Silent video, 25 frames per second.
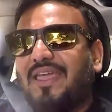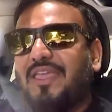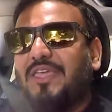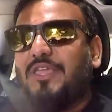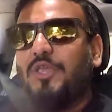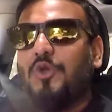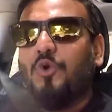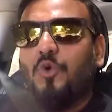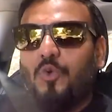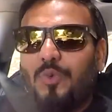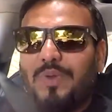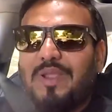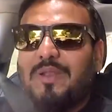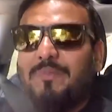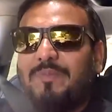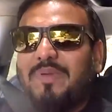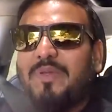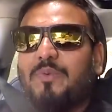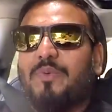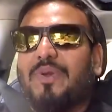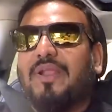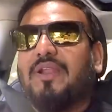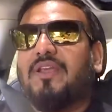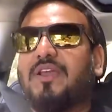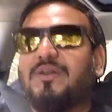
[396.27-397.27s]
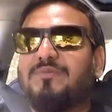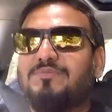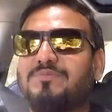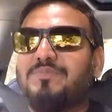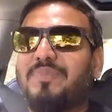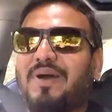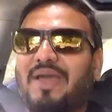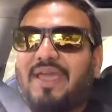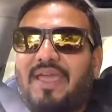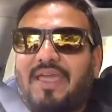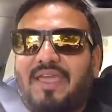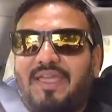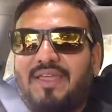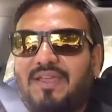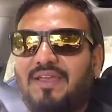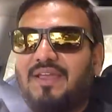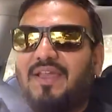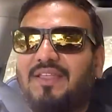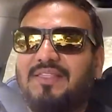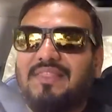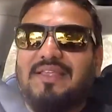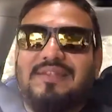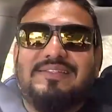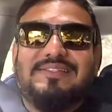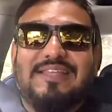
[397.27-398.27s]
you will be welcomed by
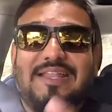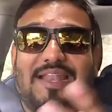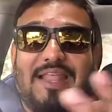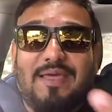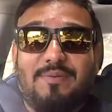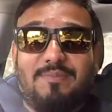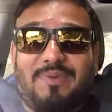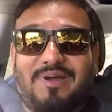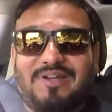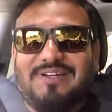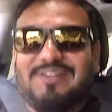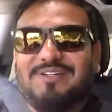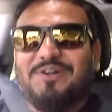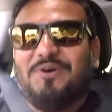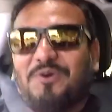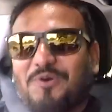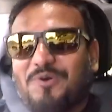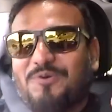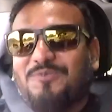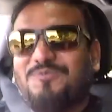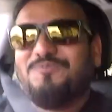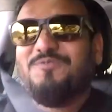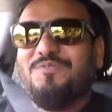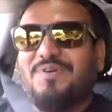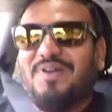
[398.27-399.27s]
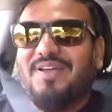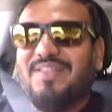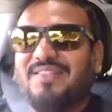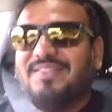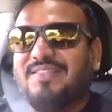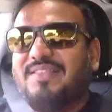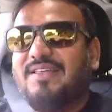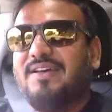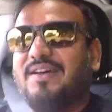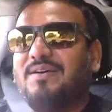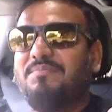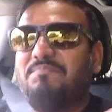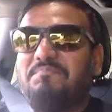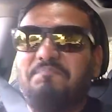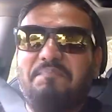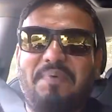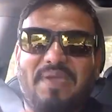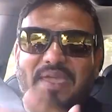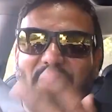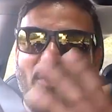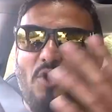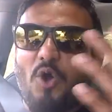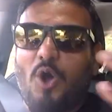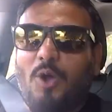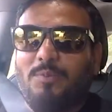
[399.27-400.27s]
the dilemma of the
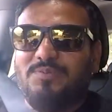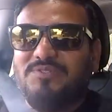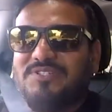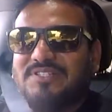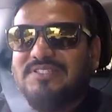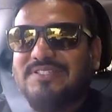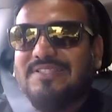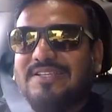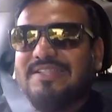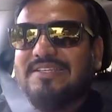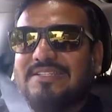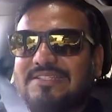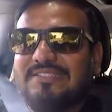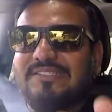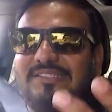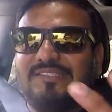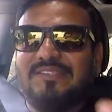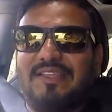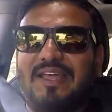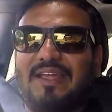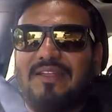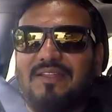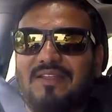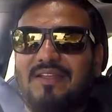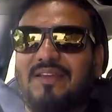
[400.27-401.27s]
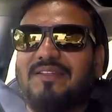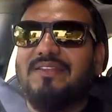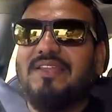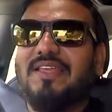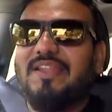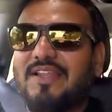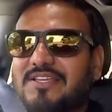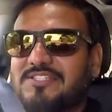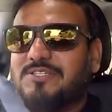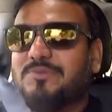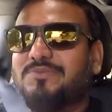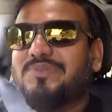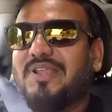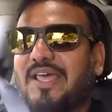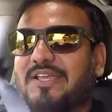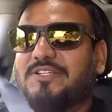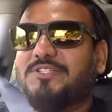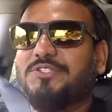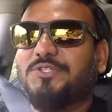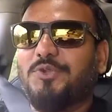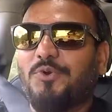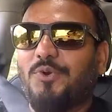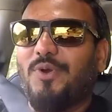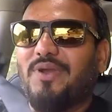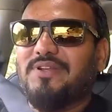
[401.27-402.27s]
big options list that dealerships like
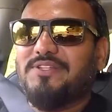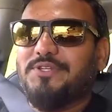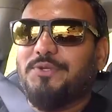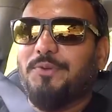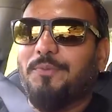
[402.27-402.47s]
to throw at